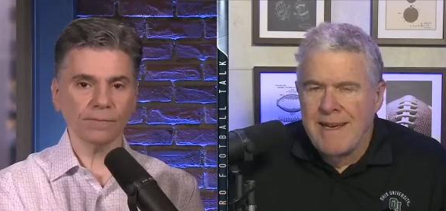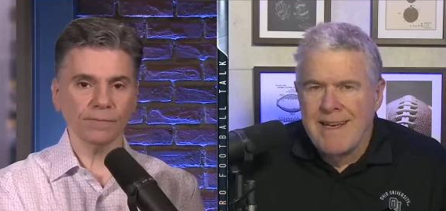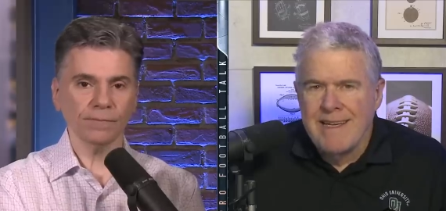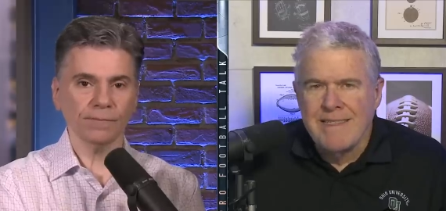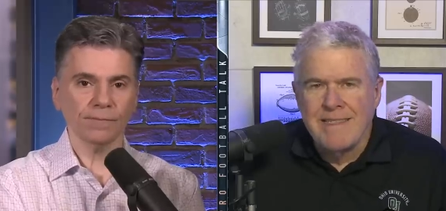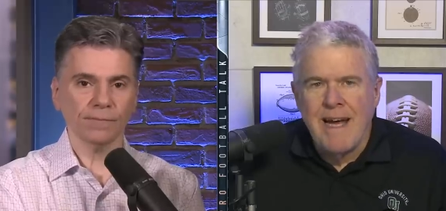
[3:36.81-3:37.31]

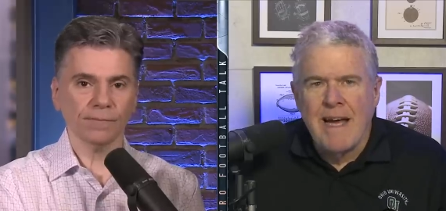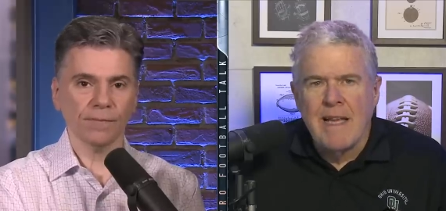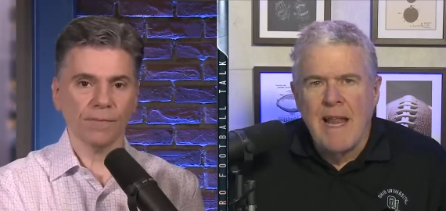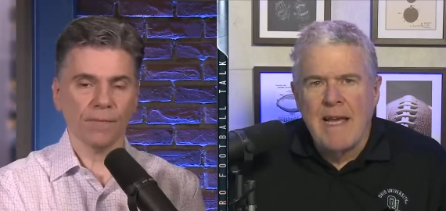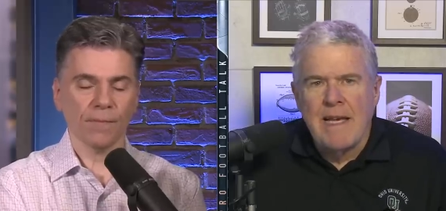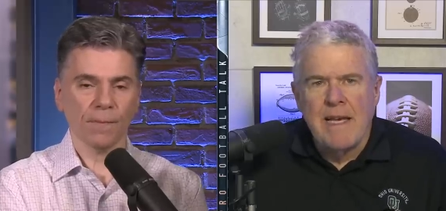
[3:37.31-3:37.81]
Speaker 1: It's not
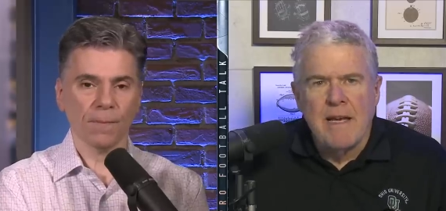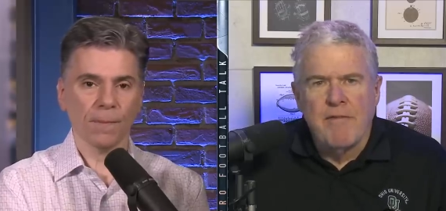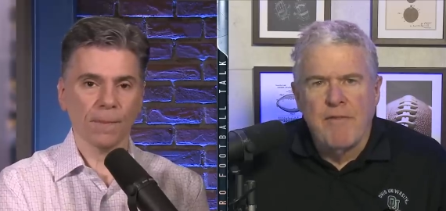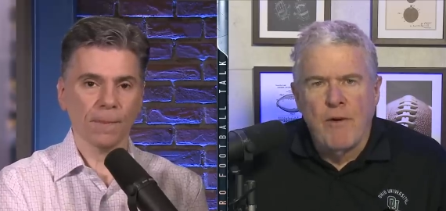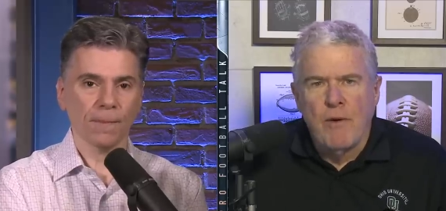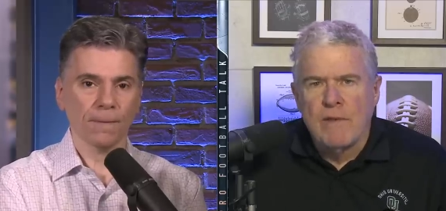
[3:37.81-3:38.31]
like Nick
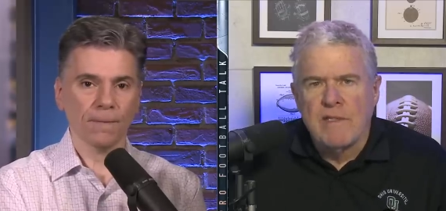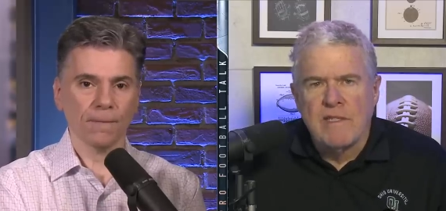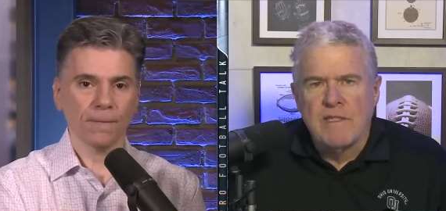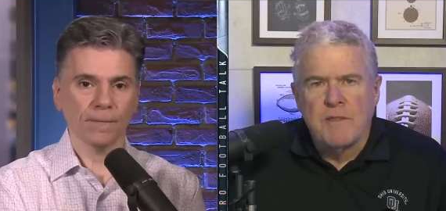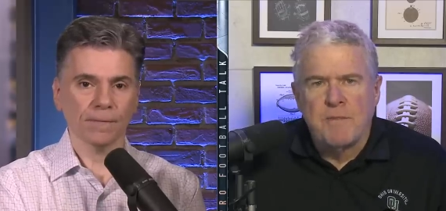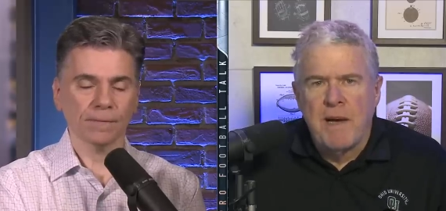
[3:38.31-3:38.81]
Foles is
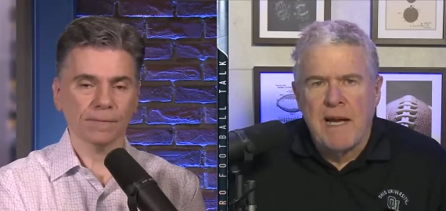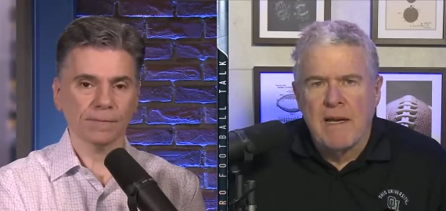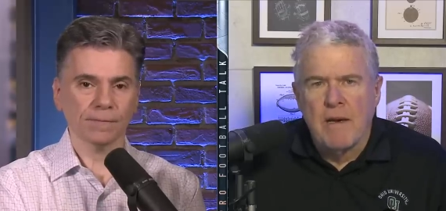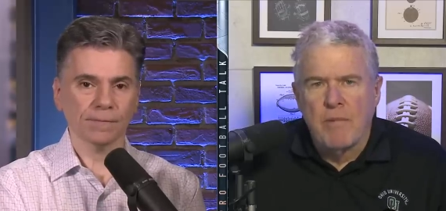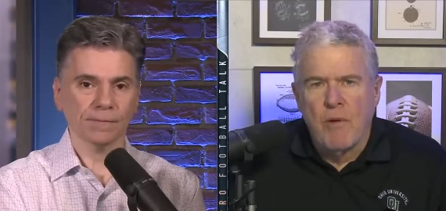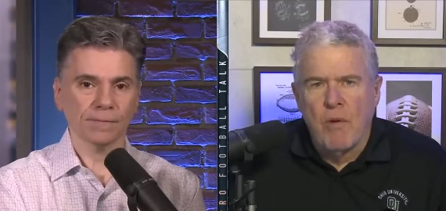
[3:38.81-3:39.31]
his
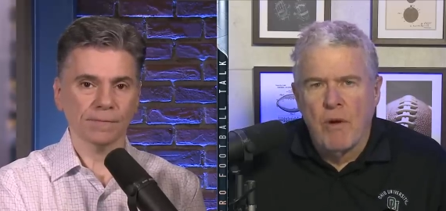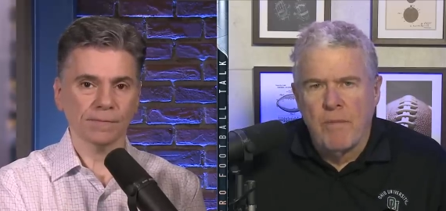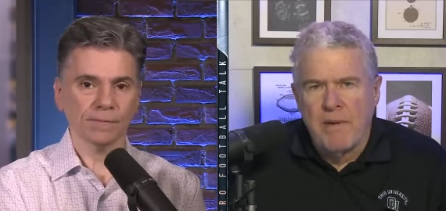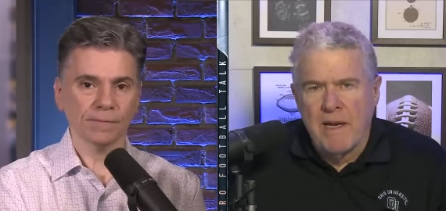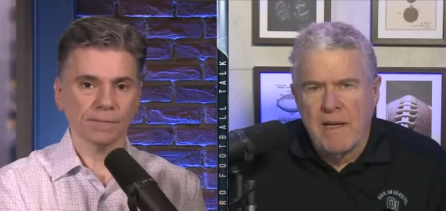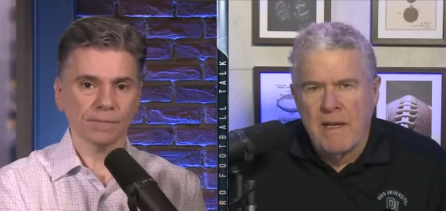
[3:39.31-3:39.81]
backup
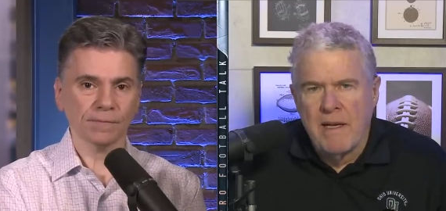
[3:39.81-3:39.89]
quarterback.